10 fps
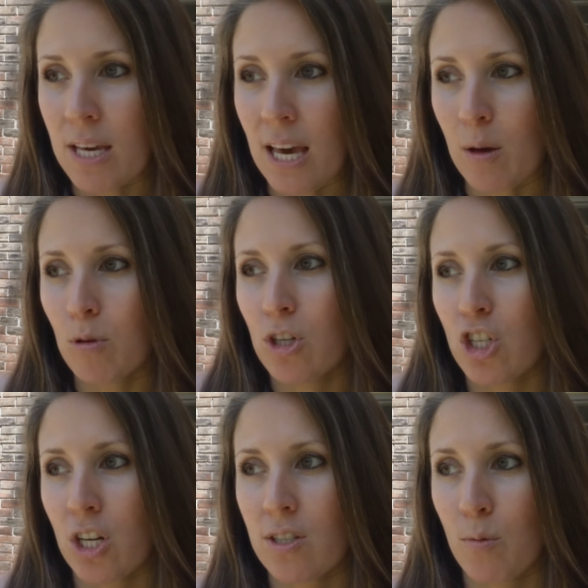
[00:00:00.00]
being able to
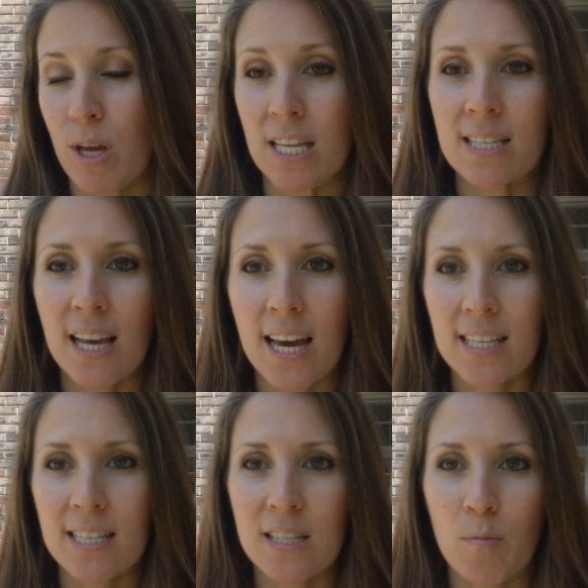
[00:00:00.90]
share some
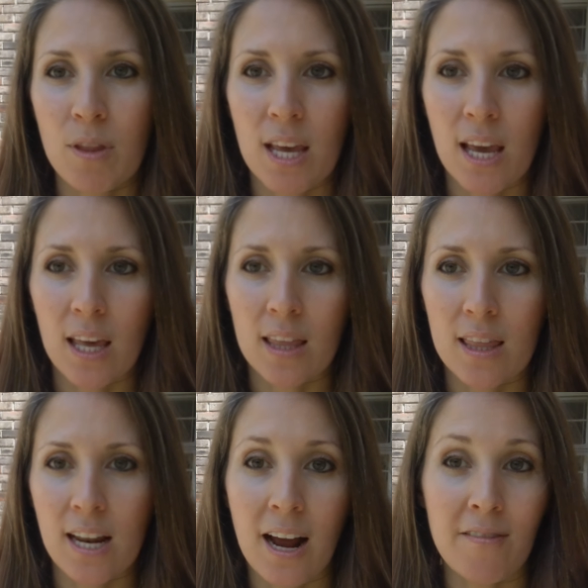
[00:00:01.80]
insight to something
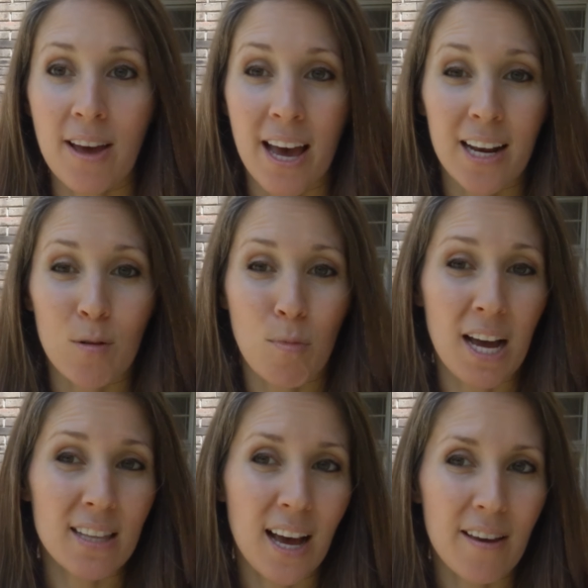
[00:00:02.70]
that I've had in
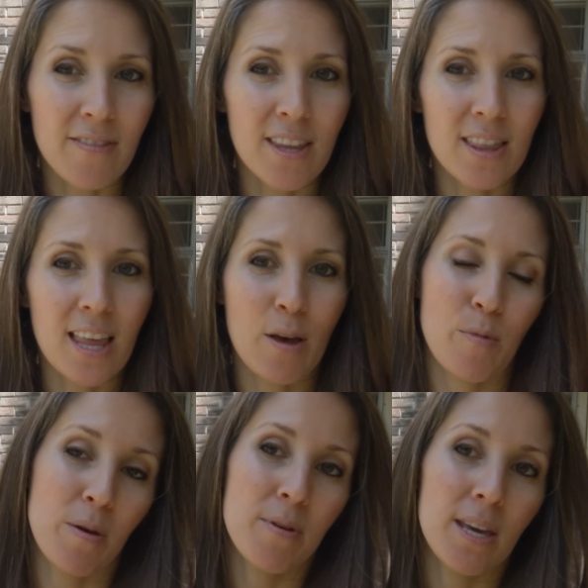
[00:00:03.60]
my life that they
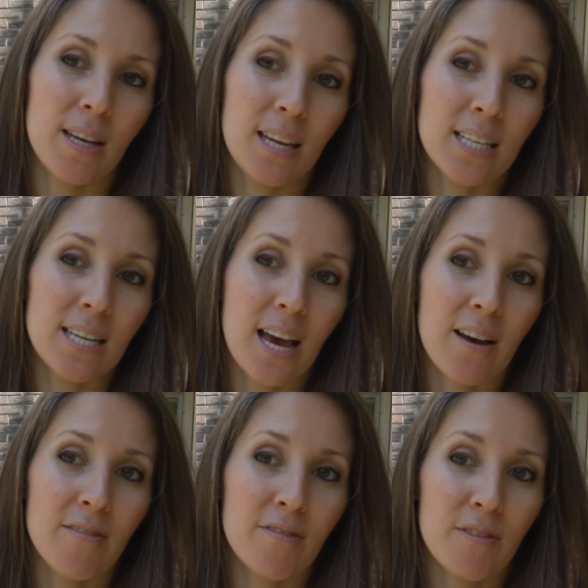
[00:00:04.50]
maybe need to
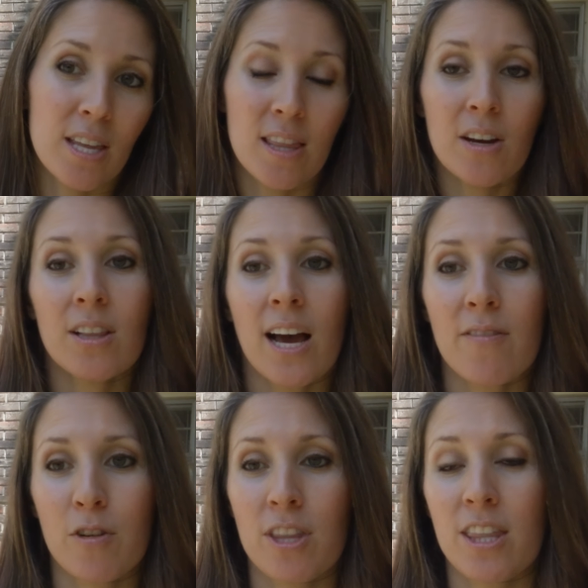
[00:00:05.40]
have in their
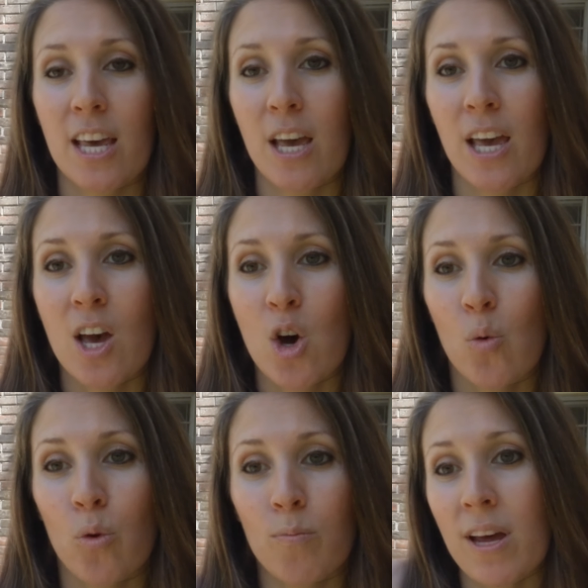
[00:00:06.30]
life or that they
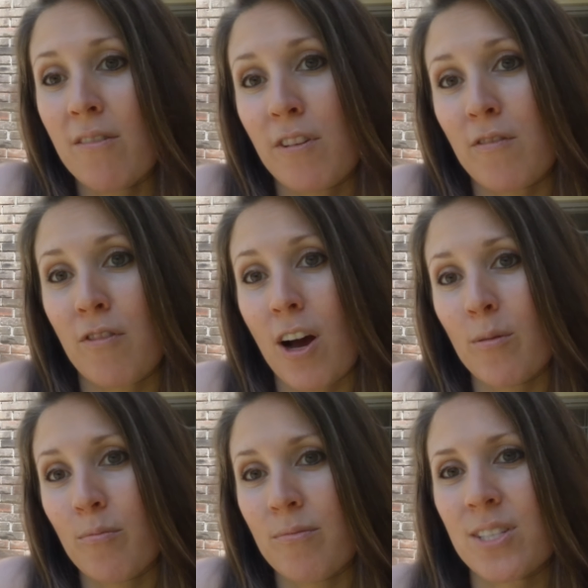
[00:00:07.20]
would benefit
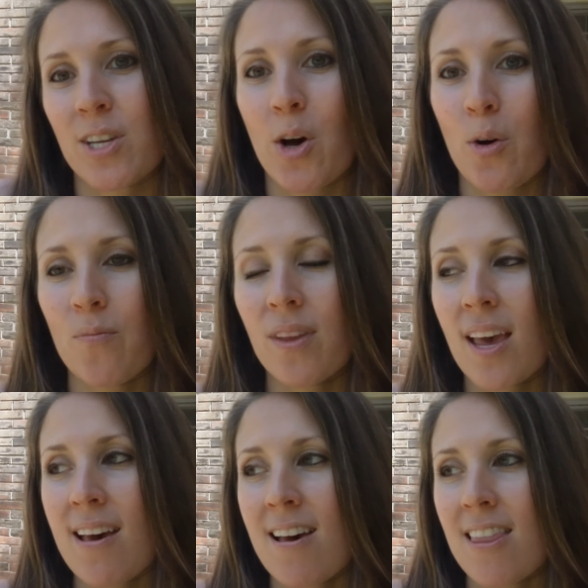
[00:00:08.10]
from. So
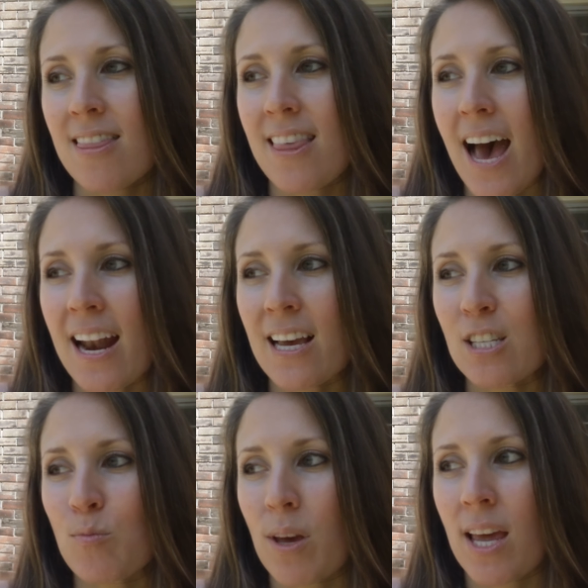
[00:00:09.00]
that
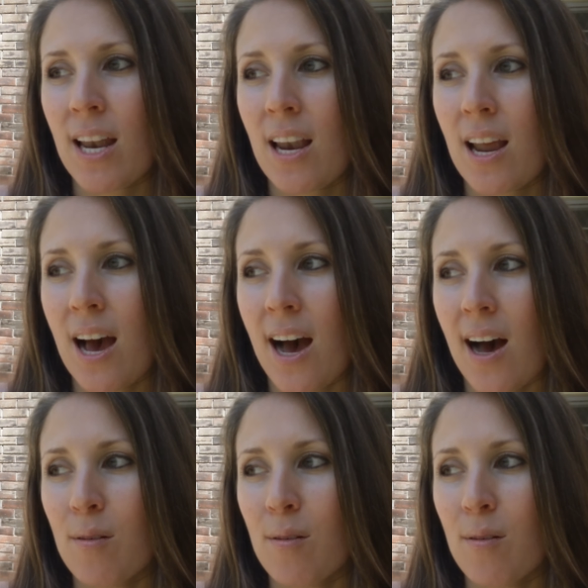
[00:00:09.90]
has been